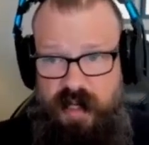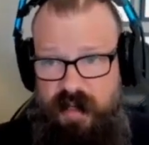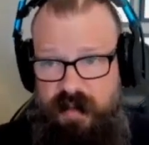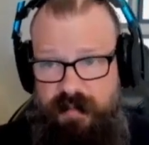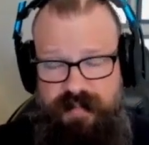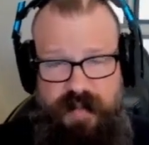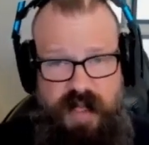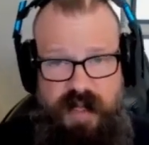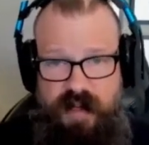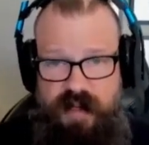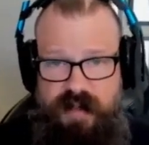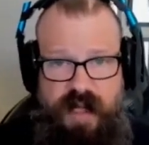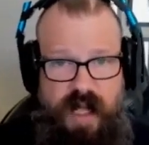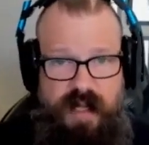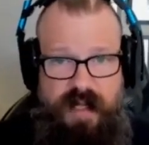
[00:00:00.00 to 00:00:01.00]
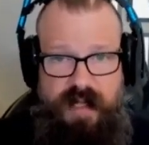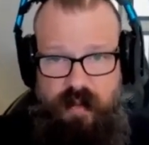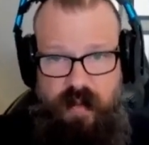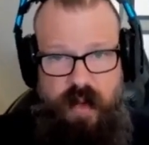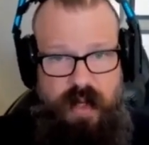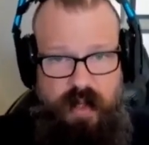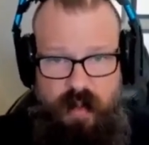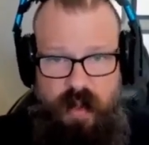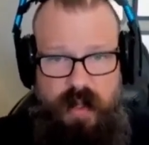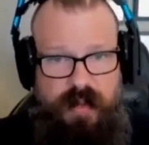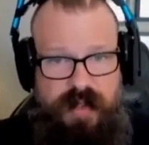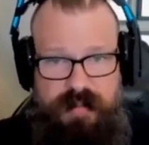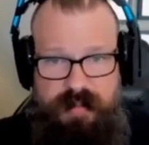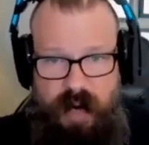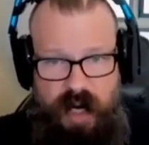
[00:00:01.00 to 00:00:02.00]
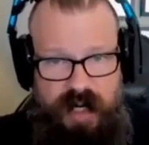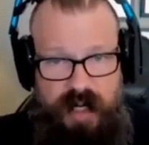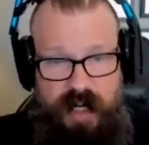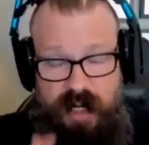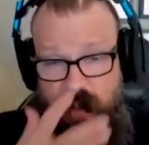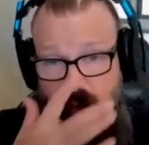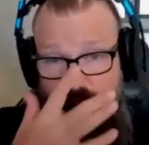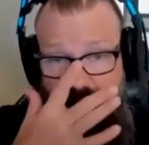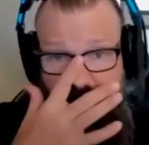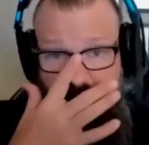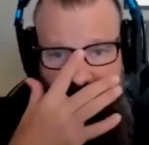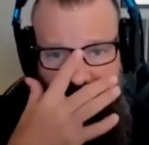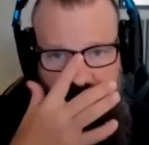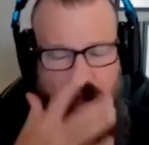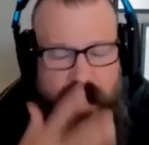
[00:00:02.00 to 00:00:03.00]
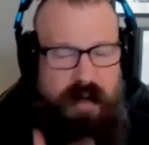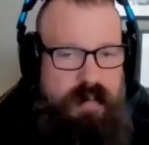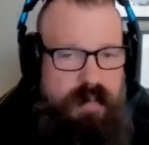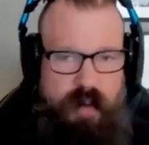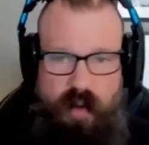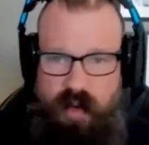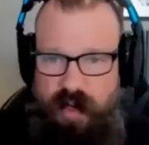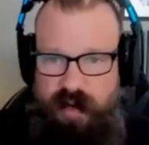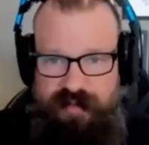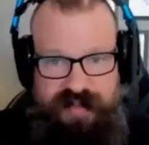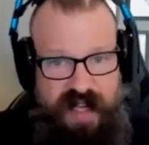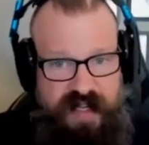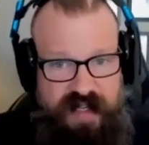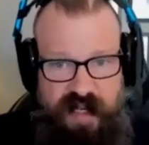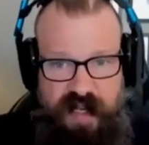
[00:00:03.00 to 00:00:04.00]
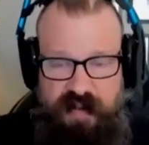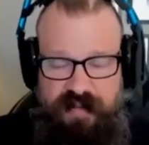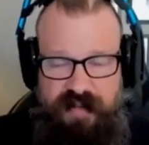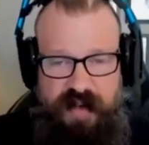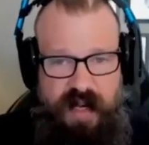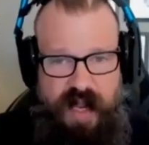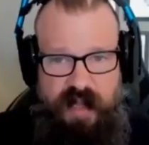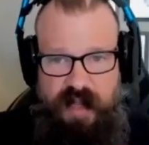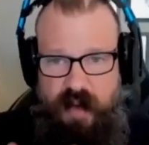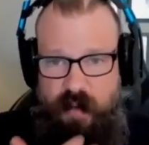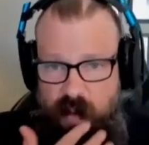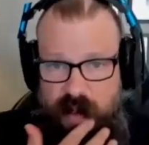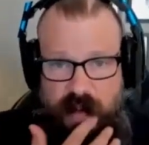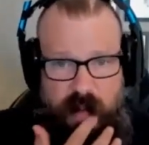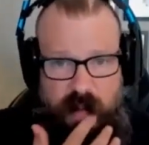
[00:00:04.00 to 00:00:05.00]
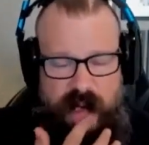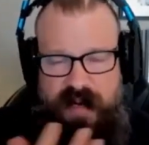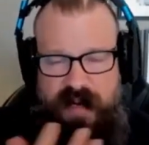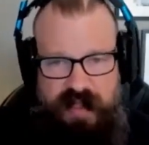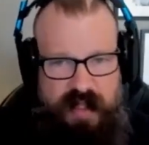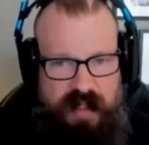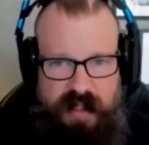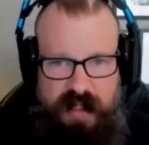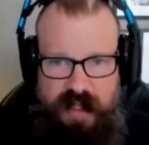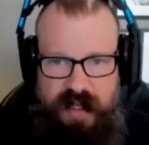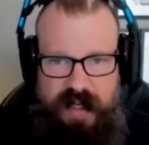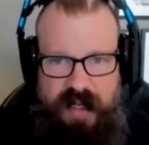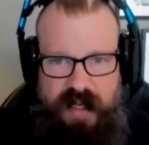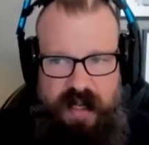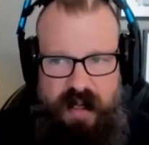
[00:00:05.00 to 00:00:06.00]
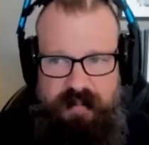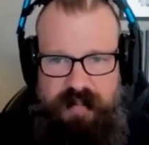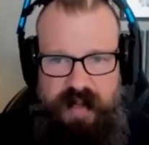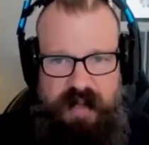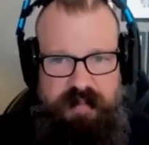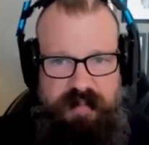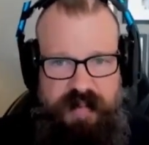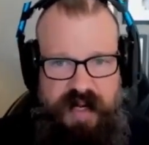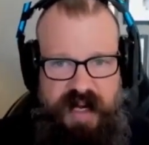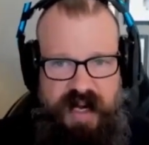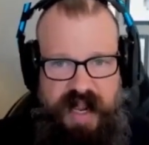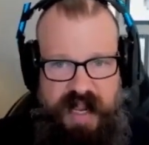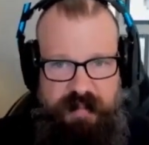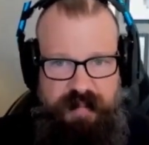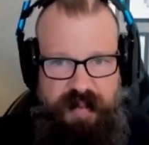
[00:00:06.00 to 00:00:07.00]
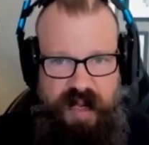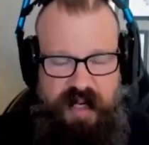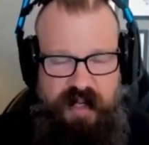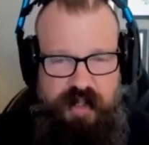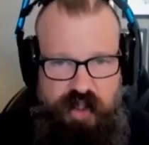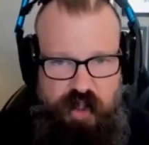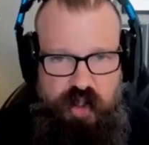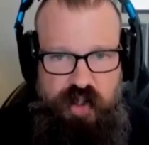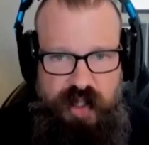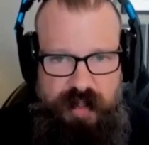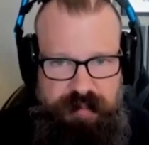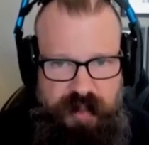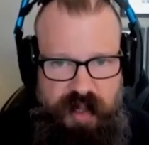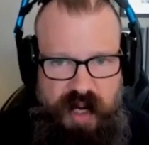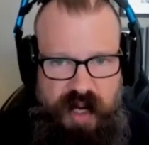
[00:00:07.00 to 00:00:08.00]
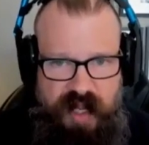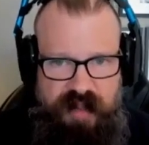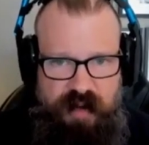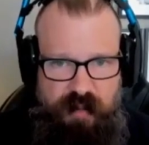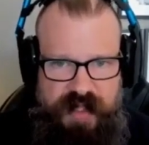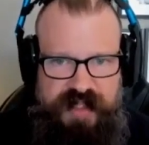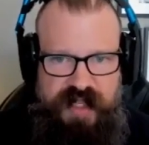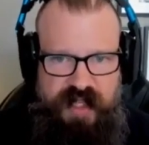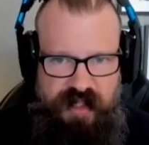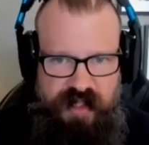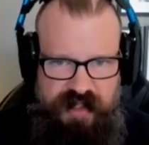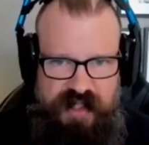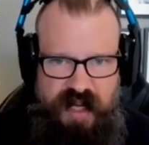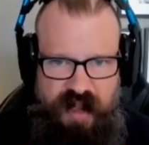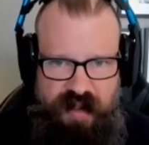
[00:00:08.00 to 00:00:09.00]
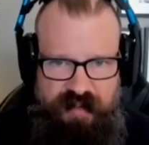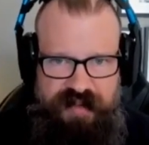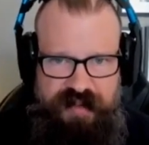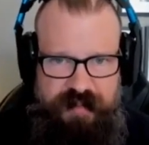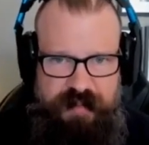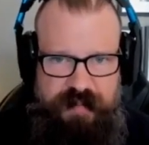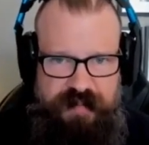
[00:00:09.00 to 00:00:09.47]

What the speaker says: they're, call it quote unquote smarter or more effective in how they work, whatever. But an A player is usually put on the riskier stuff.